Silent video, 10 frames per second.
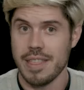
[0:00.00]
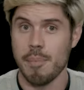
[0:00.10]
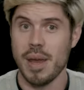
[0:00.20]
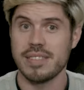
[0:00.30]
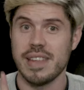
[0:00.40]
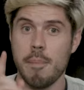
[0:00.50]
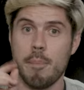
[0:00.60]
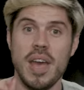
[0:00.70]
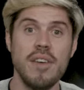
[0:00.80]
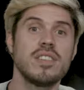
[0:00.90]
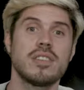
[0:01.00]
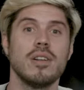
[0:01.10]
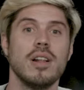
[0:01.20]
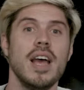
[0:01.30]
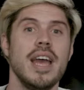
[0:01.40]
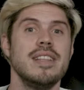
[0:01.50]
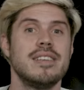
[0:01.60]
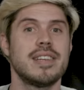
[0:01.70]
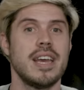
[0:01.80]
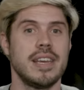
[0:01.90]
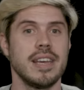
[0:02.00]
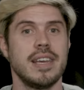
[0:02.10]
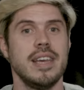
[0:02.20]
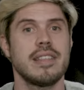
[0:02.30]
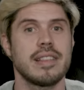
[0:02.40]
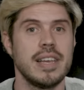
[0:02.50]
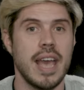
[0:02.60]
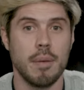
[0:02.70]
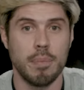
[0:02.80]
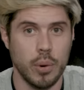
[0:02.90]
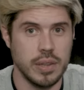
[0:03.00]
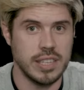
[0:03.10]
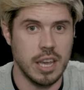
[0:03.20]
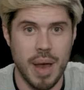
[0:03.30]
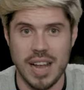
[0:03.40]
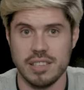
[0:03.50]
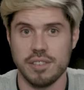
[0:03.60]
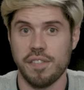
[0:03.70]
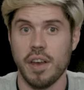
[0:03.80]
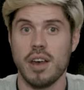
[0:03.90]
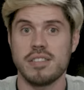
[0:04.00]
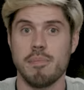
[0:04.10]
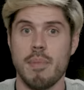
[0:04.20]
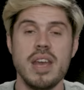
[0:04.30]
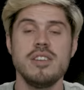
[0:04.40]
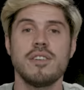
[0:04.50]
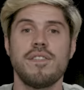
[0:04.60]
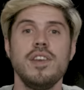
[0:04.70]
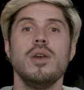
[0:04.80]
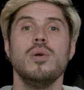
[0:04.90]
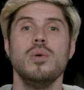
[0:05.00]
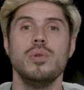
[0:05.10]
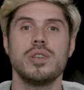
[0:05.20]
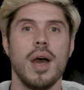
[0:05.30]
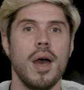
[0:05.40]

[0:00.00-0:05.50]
that makes them pivotal into taking Keith Lee and pointing him at his first major feud,